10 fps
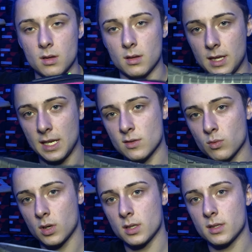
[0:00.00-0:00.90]
These
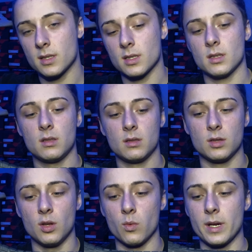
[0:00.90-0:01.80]
ones,
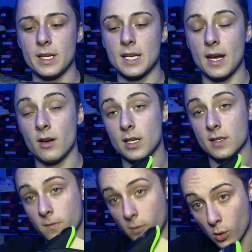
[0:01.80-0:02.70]
the retail is
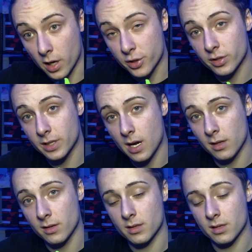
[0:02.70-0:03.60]

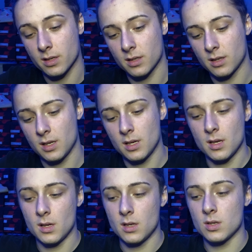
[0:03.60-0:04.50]
$400.
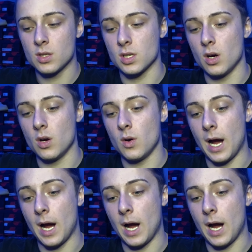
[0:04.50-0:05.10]
So